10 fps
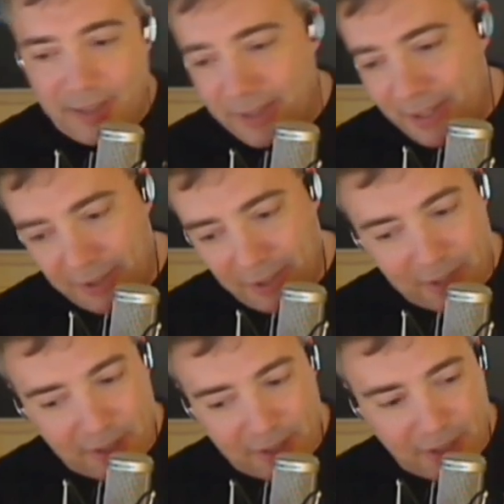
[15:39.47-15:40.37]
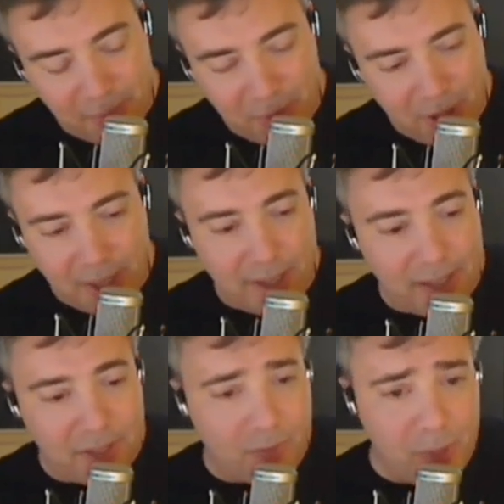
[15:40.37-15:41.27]
that says, look, it's got a product
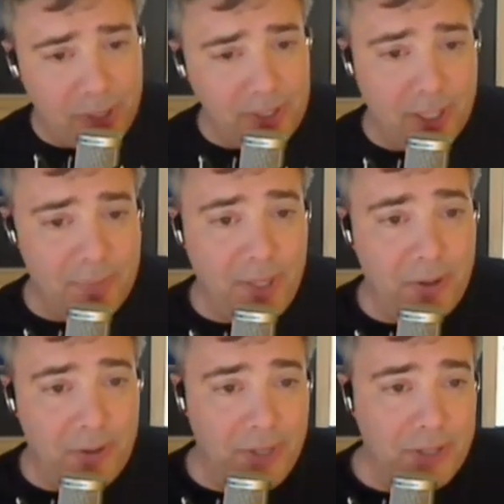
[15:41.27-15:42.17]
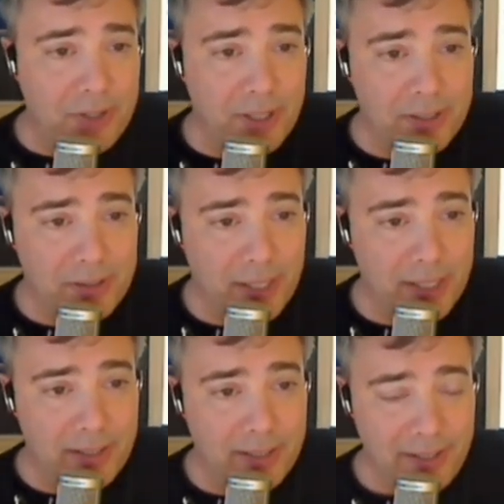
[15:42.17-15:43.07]
key. It's from Windows XP or Vista
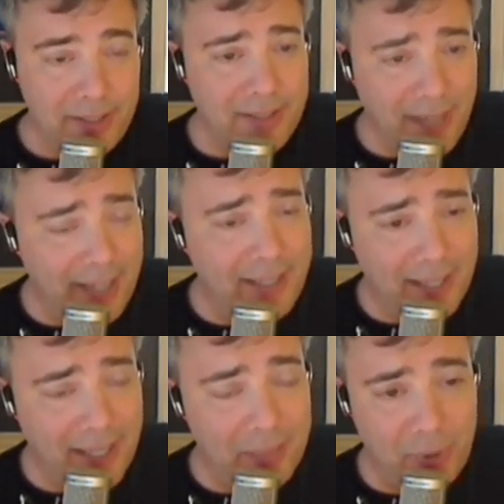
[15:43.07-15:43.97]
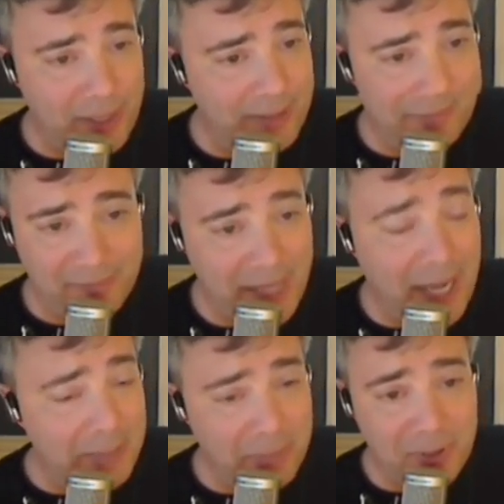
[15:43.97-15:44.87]
right? This is
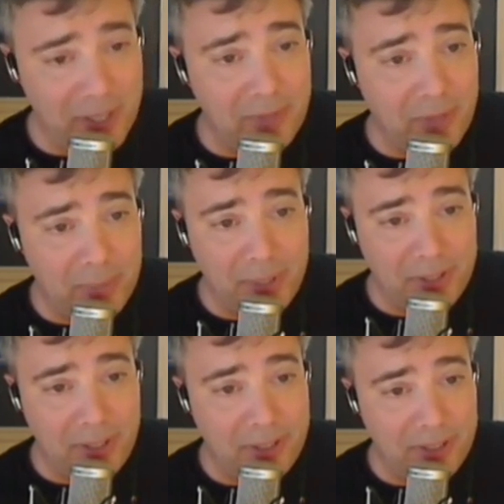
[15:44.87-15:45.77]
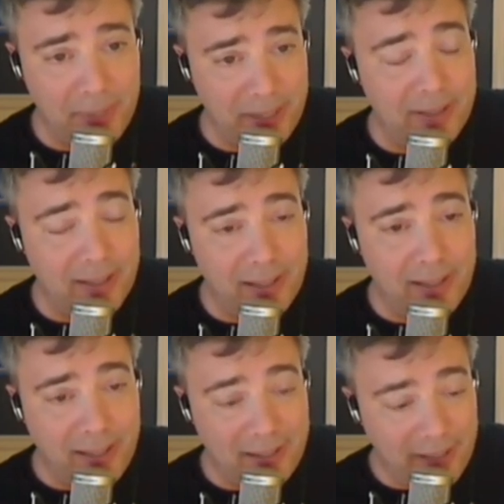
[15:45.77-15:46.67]
99.9% of all PCs. I mean,
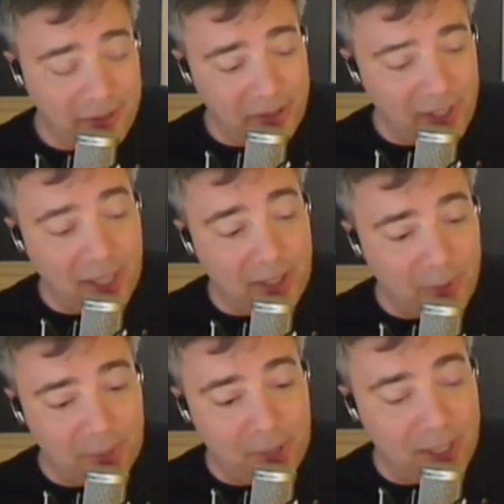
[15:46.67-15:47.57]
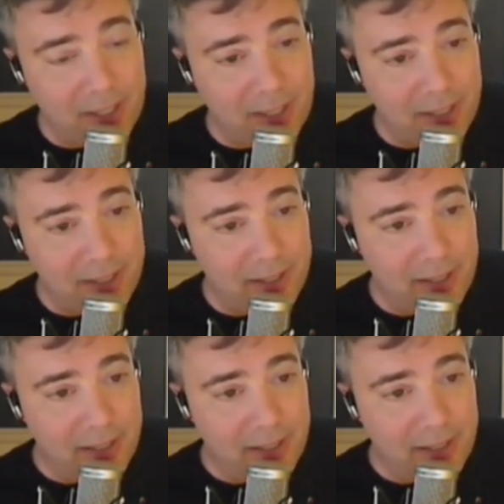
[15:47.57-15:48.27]
there's a sticker with a product key.